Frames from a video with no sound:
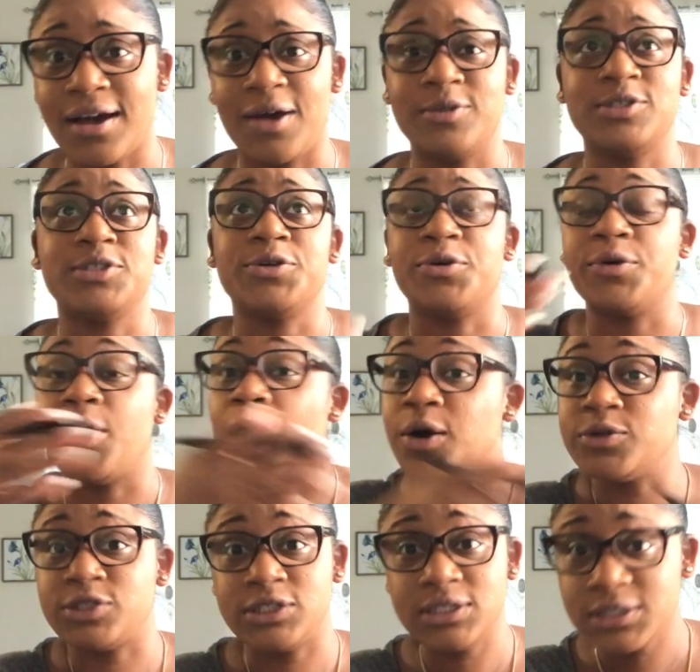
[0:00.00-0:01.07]
How she's going
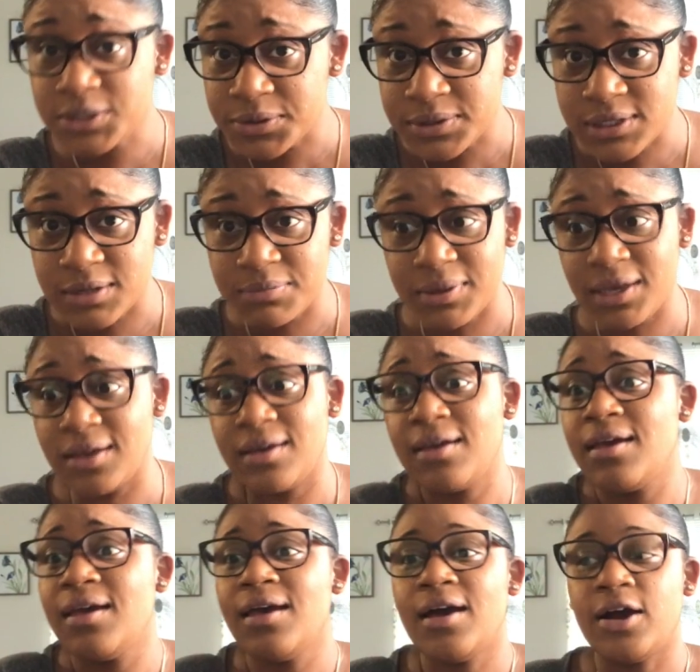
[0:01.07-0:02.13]
how she's going to
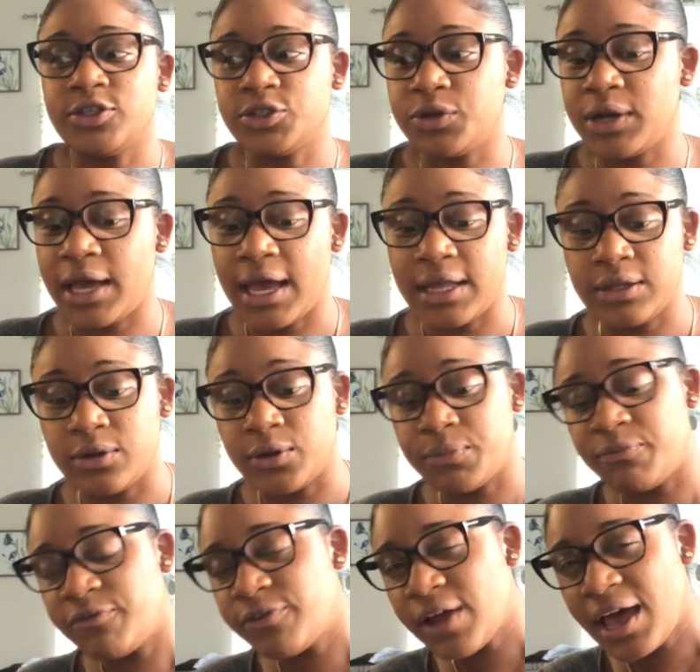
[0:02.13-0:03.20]
be, how she's gonna handle the
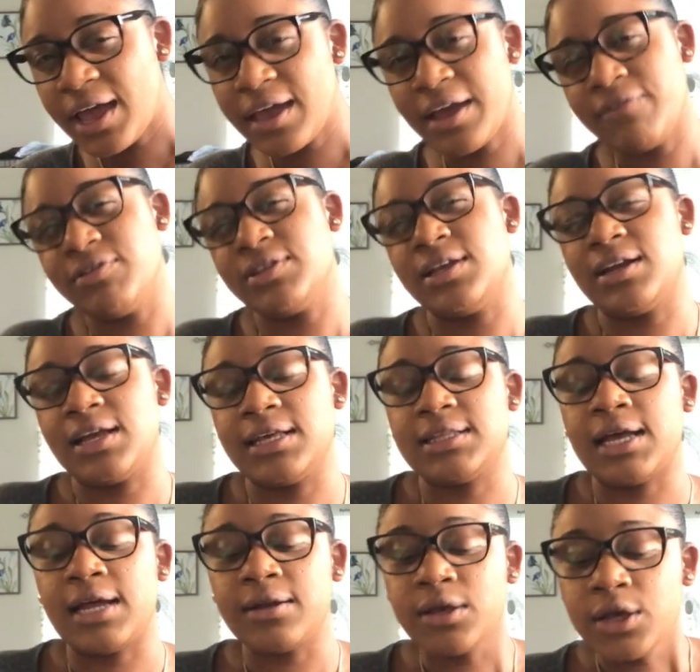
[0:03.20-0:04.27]
flight, everything
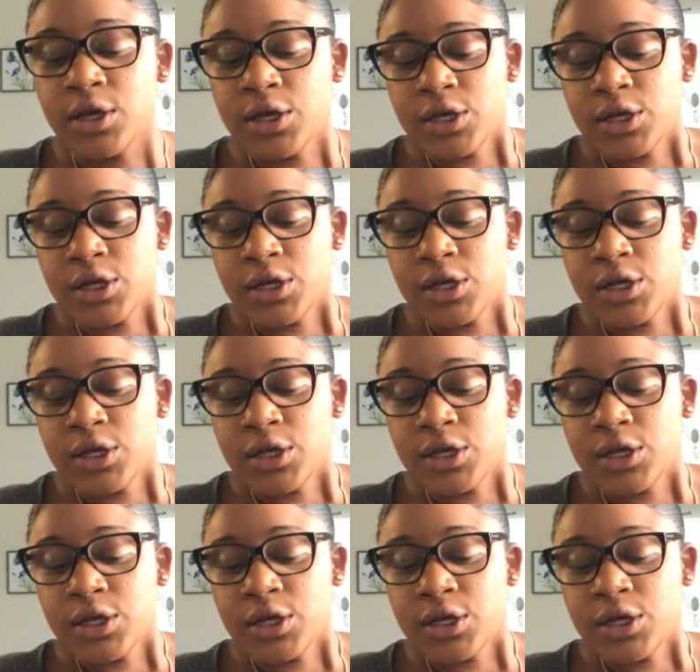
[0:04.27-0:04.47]
like that.